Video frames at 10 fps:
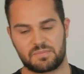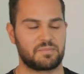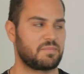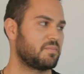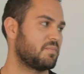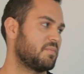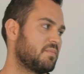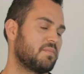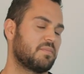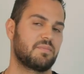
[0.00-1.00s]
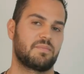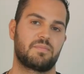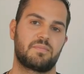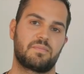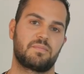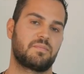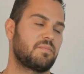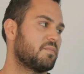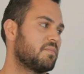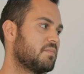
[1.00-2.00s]

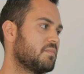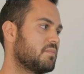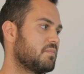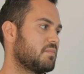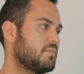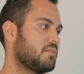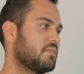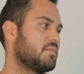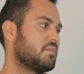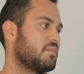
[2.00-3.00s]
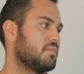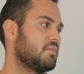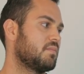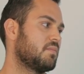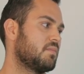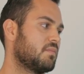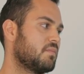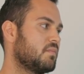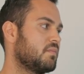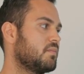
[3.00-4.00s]

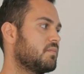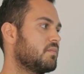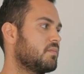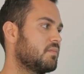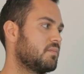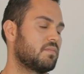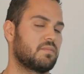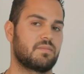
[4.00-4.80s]
The person shown says nothing.